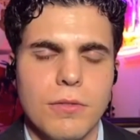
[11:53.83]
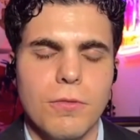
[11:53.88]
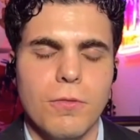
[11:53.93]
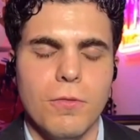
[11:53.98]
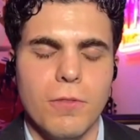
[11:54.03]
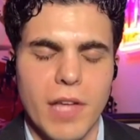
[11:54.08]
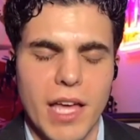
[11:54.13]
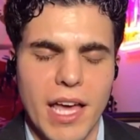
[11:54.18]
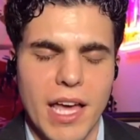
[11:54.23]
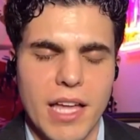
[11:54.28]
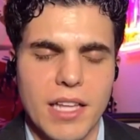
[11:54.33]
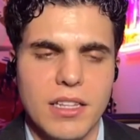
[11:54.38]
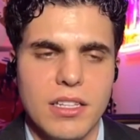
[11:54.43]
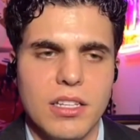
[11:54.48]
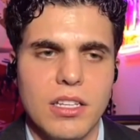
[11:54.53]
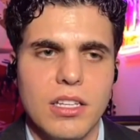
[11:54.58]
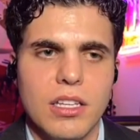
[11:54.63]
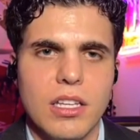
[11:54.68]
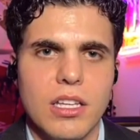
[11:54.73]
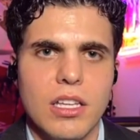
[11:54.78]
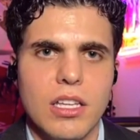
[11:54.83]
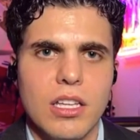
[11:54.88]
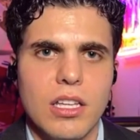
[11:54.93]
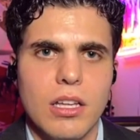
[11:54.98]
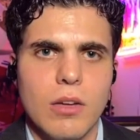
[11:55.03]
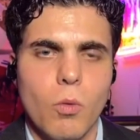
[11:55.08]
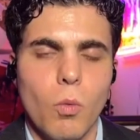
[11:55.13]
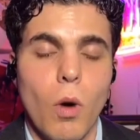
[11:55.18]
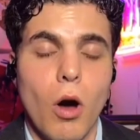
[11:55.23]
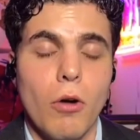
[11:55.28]
Then,
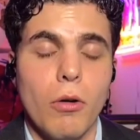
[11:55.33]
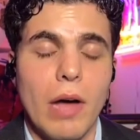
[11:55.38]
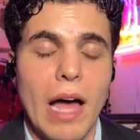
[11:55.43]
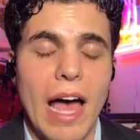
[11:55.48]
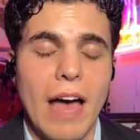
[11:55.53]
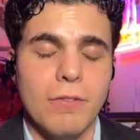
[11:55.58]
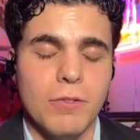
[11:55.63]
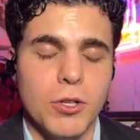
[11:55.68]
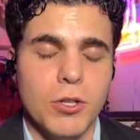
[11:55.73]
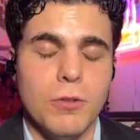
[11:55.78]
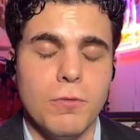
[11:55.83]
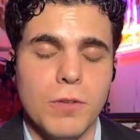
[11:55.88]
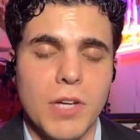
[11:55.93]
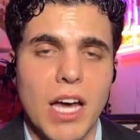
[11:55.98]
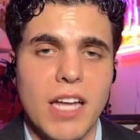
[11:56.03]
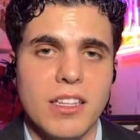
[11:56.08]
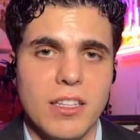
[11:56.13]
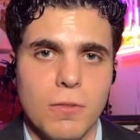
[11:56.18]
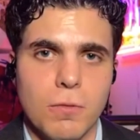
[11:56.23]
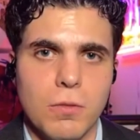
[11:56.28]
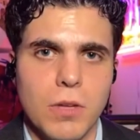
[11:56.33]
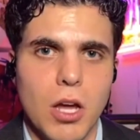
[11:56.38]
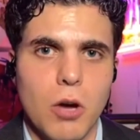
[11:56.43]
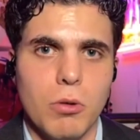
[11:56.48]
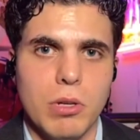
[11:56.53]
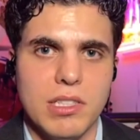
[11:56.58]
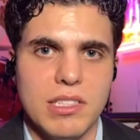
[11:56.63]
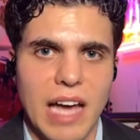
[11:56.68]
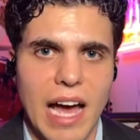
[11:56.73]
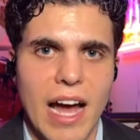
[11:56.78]
after you've cut the
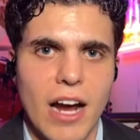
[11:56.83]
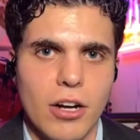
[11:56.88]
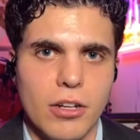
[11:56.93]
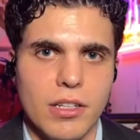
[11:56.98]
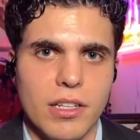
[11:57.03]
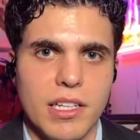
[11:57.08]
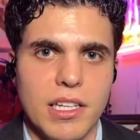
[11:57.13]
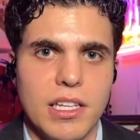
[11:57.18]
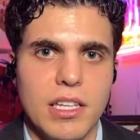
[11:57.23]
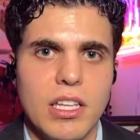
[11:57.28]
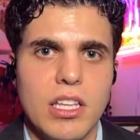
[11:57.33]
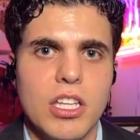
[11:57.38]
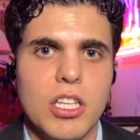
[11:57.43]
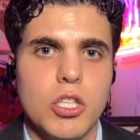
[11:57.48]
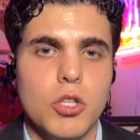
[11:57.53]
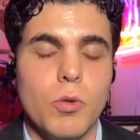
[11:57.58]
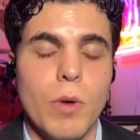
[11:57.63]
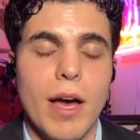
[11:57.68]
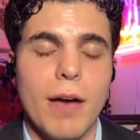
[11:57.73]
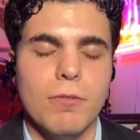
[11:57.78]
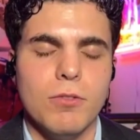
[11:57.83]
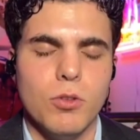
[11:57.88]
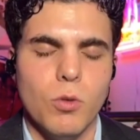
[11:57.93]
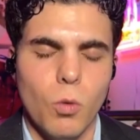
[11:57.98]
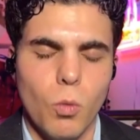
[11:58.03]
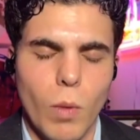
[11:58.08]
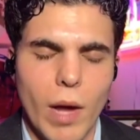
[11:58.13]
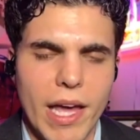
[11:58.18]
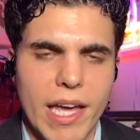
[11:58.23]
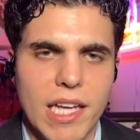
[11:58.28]
flow entirely, you have to
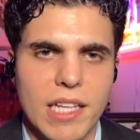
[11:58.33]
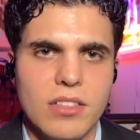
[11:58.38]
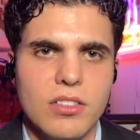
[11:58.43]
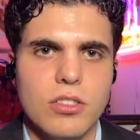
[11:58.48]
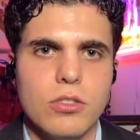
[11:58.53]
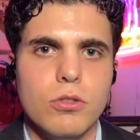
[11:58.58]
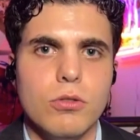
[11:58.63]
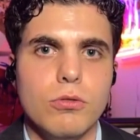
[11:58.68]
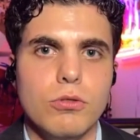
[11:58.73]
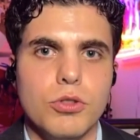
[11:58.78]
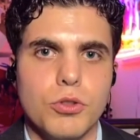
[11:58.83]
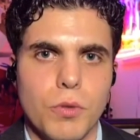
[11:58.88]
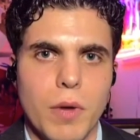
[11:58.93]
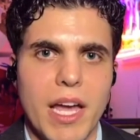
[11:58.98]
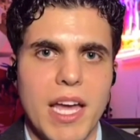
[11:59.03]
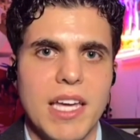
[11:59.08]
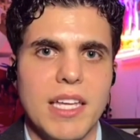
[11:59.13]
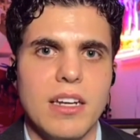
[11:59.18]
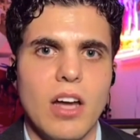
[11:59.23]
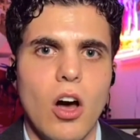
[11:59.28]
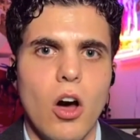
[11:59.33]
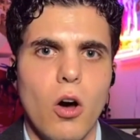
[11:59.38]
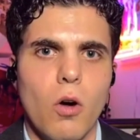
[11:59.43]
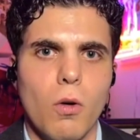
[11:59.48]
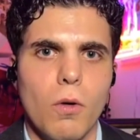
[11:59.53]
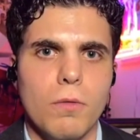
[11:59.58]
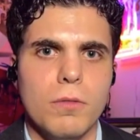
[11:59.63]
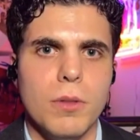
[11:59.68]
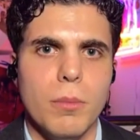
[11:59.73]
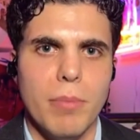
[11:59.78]
wait to drain
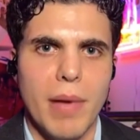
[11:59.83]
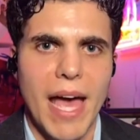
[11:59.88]
all of the